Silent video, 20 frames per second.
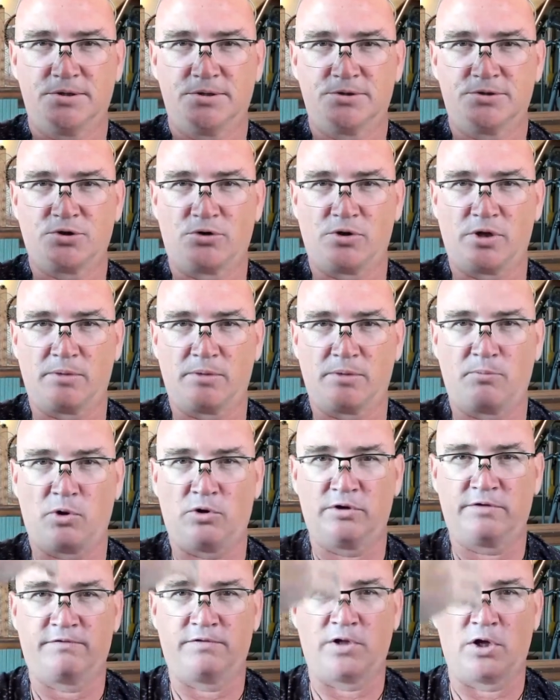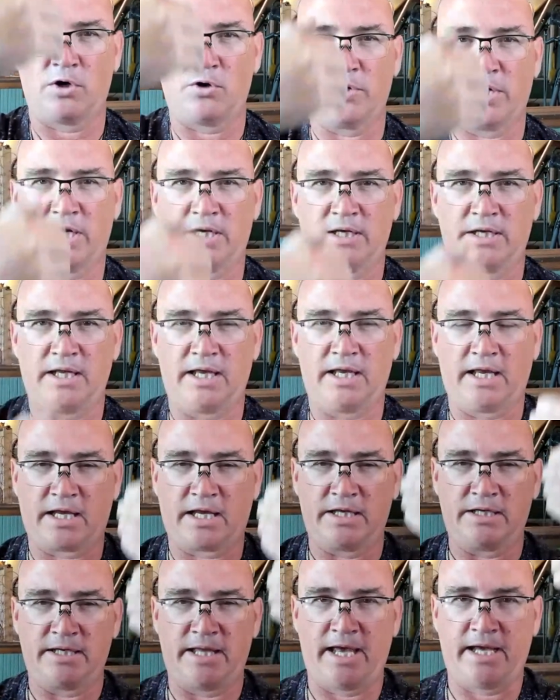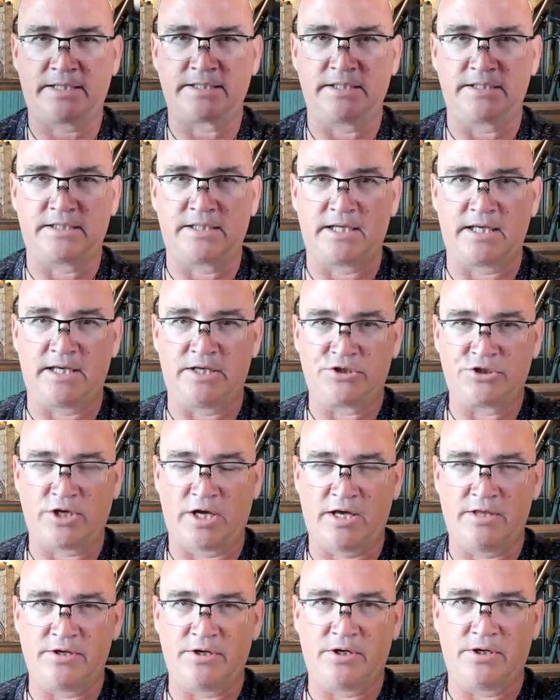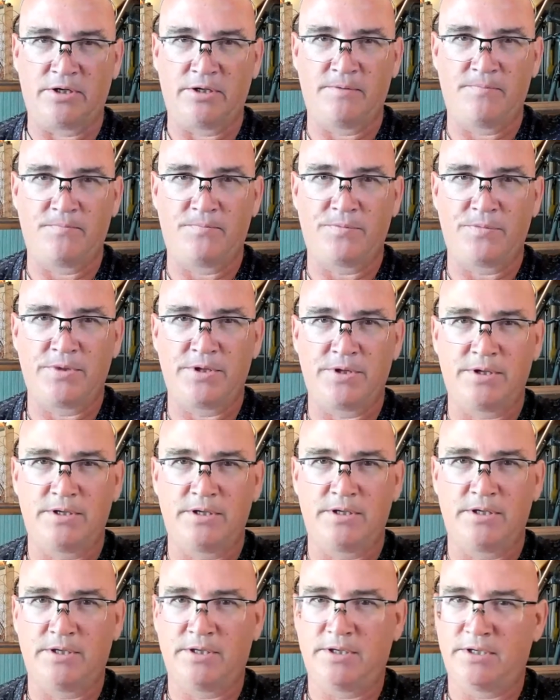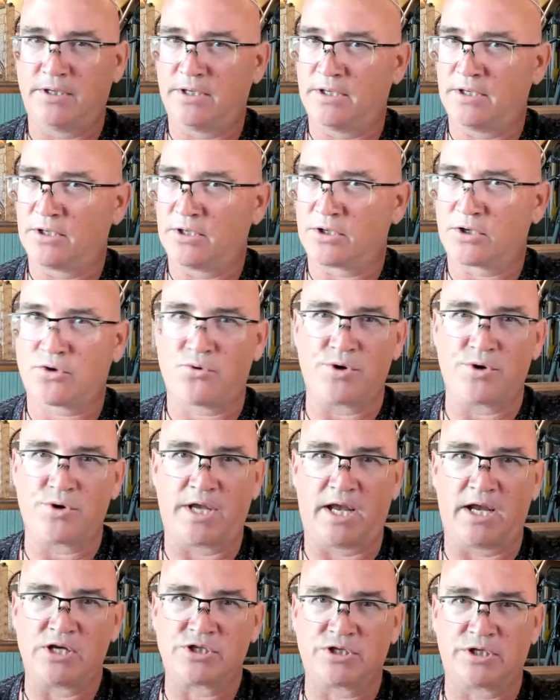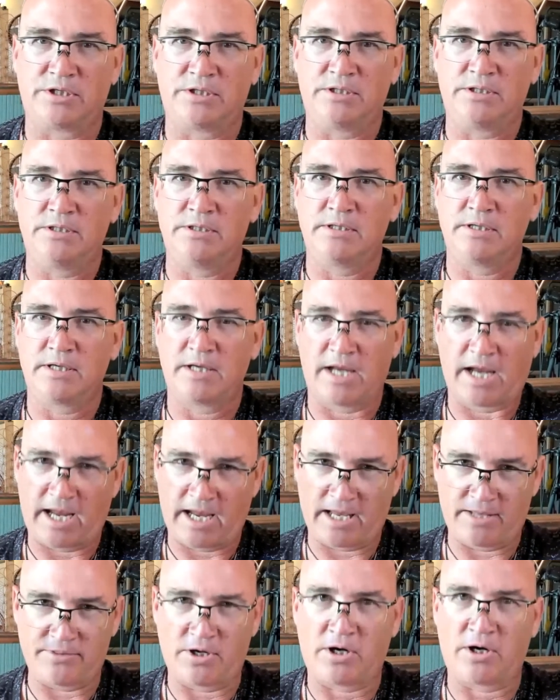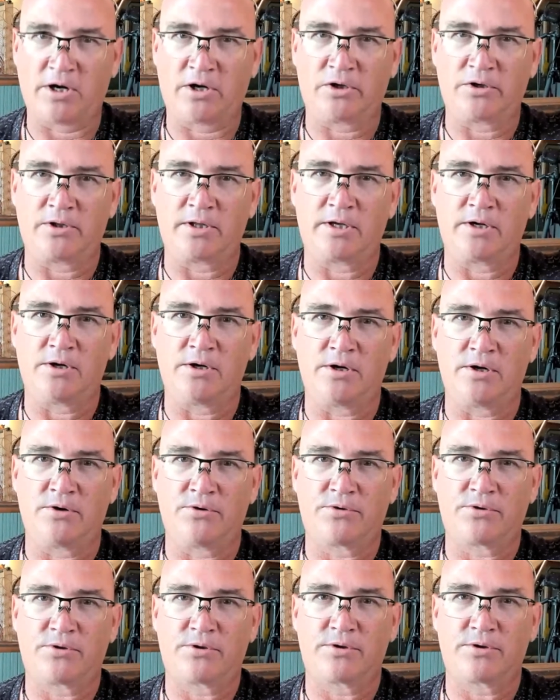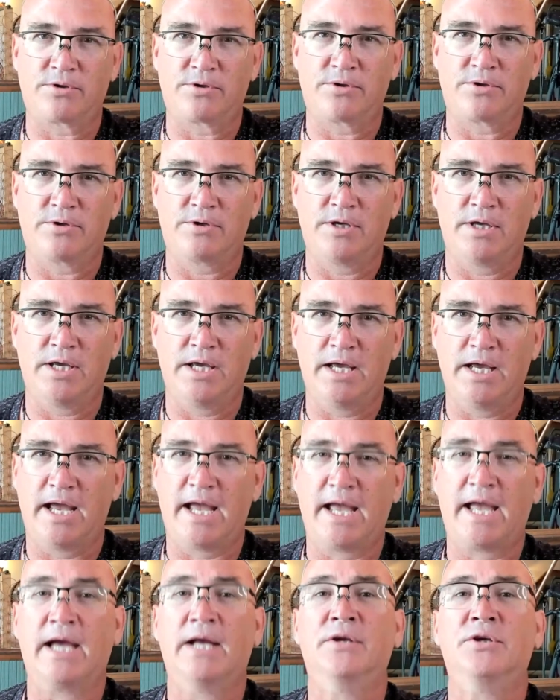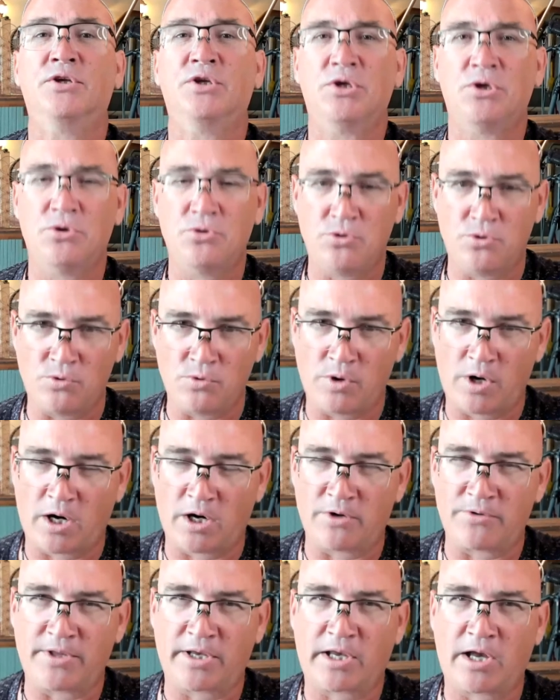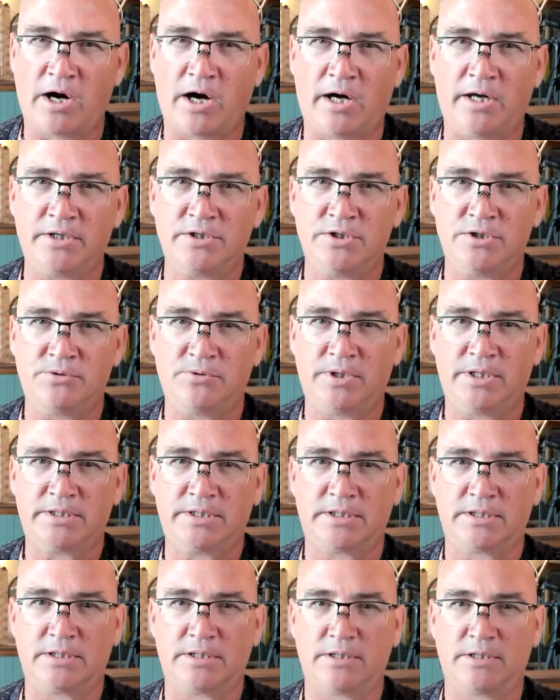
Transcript: So they're both flowing and connected to each other, creation and the heart of the earth. And you are the conduit.